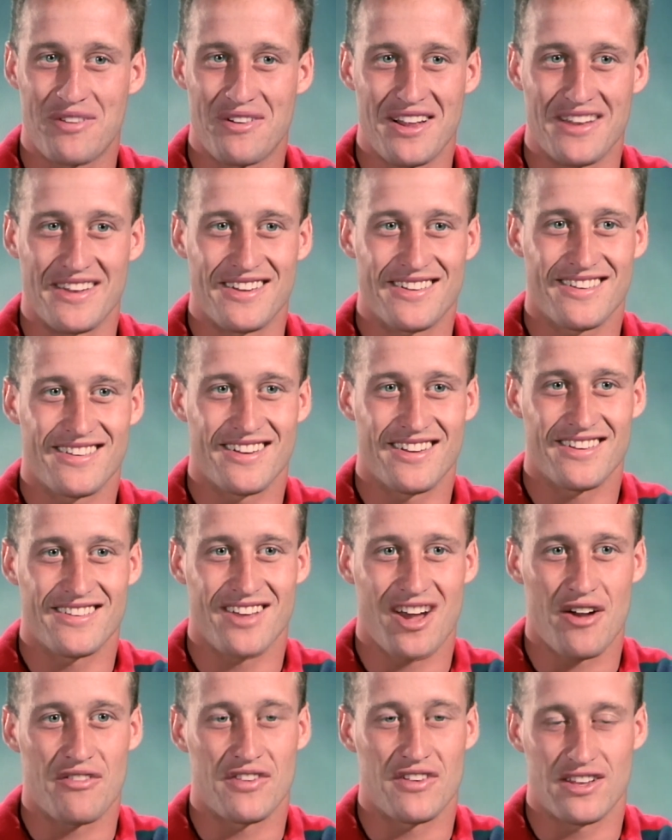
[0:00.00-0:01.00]
fun. This this
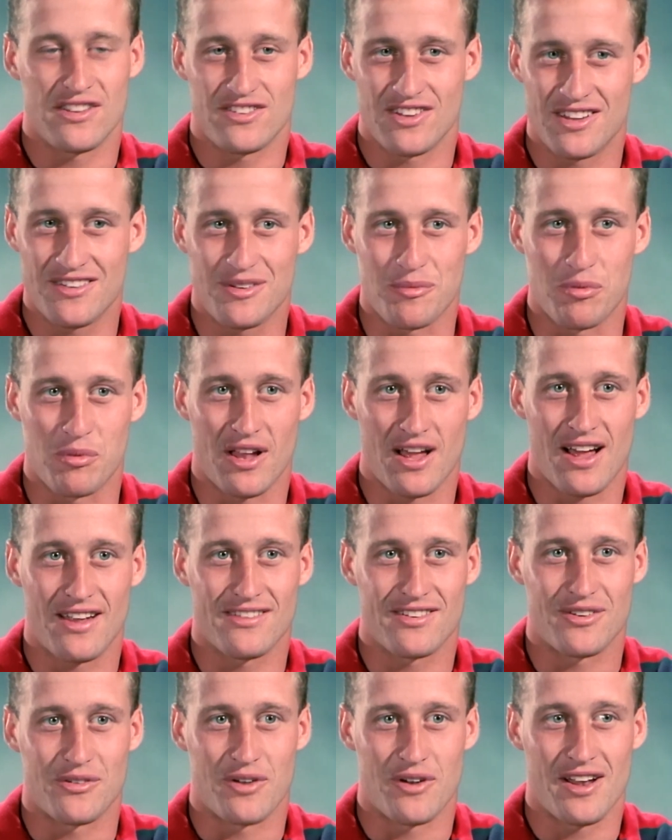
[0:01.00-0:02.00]
offense is a
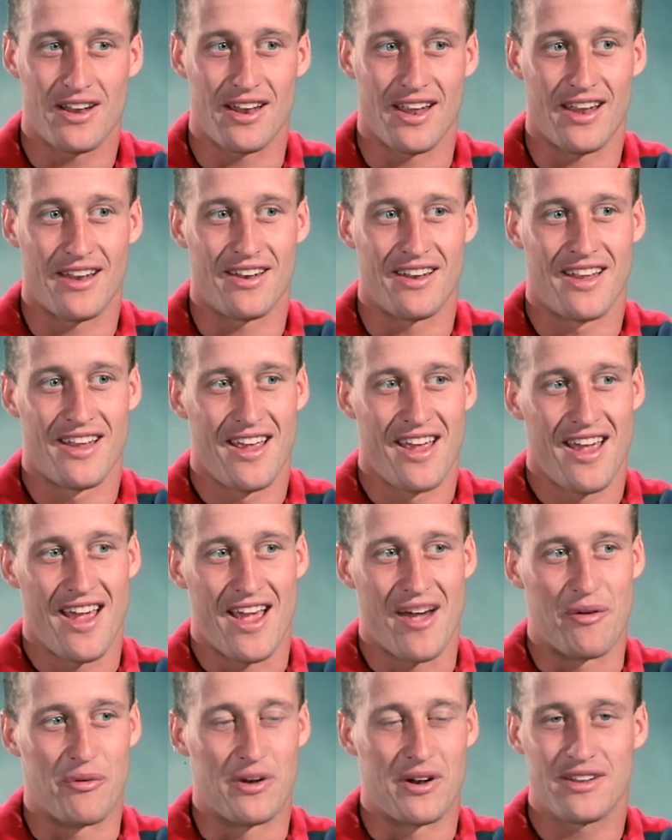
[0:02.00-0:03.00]
blast to run, and
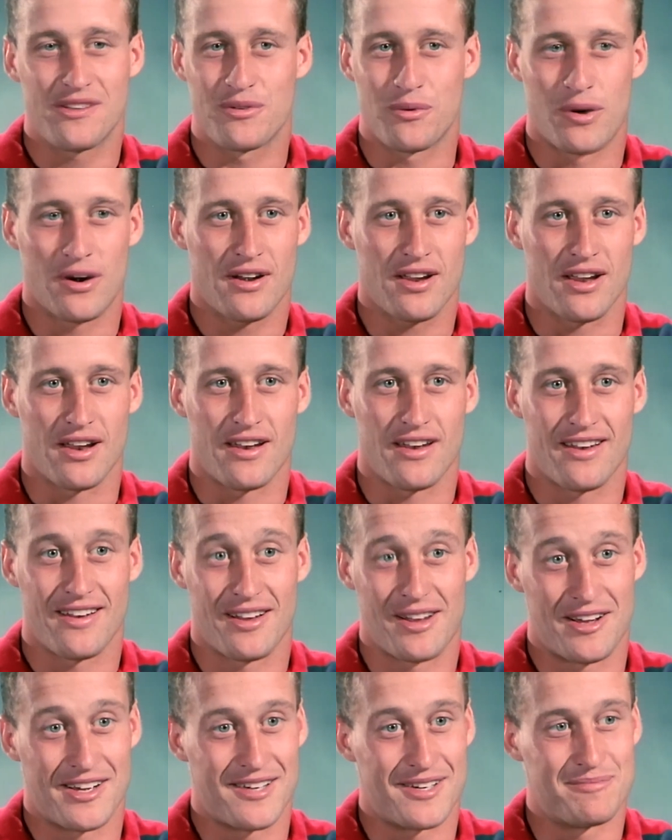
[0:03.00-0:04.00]
and when it's working,
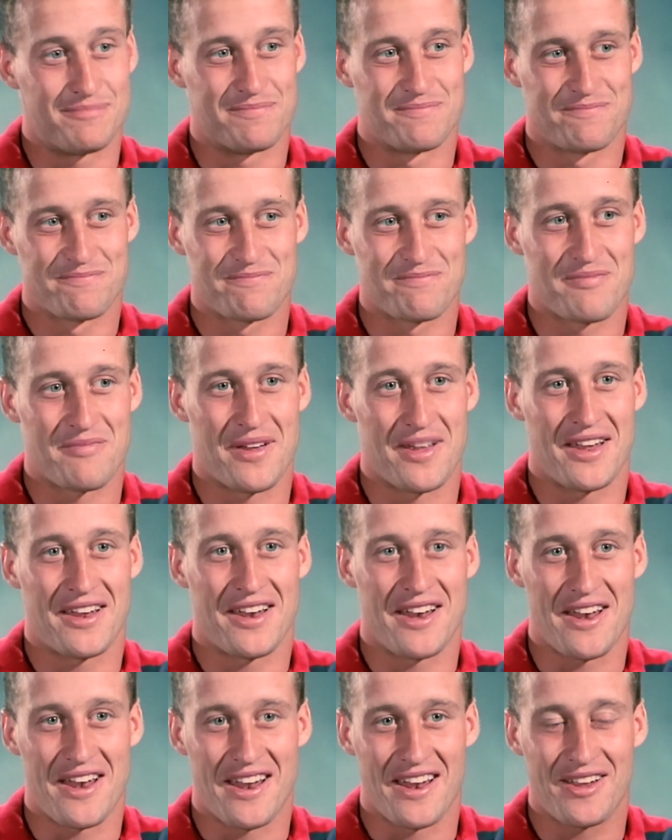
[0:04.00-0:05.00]
um,
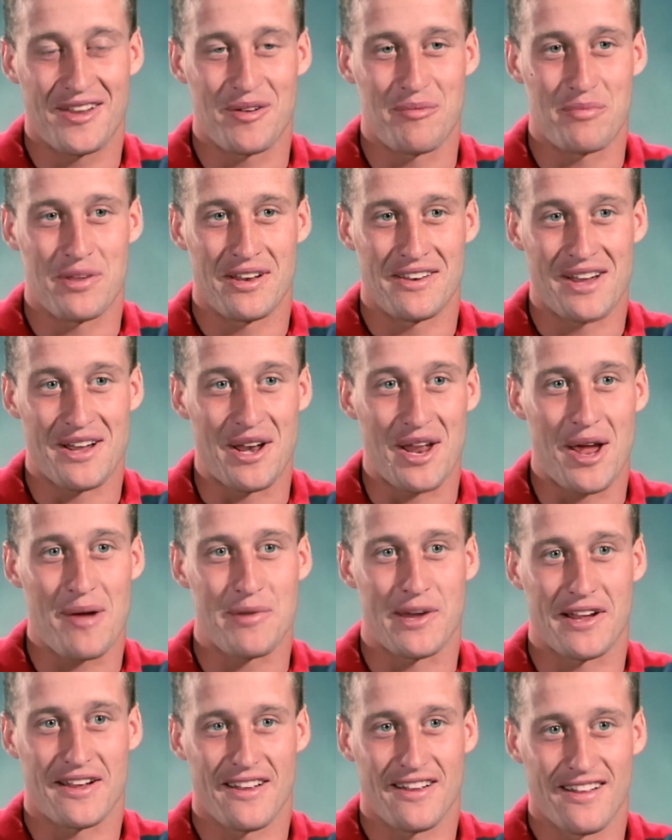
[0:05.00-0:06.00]
it, it can be
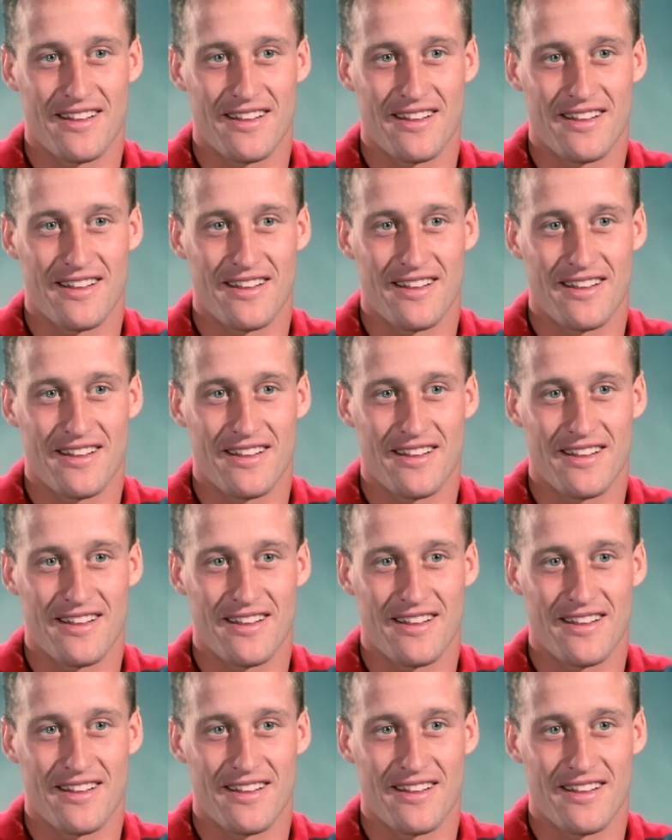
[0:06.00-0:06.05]
dynamic.